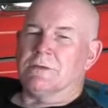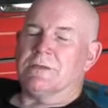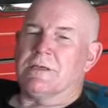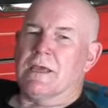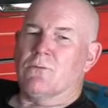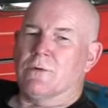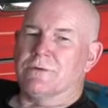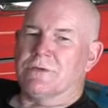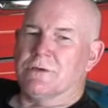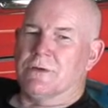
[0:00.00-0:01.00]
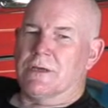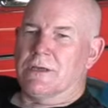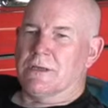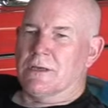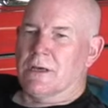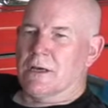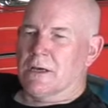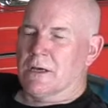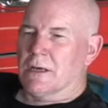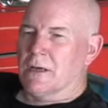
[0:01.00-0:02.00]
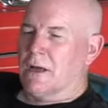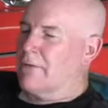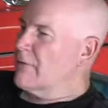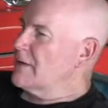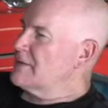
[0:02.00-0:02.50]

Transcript: Today we're doing a hot rod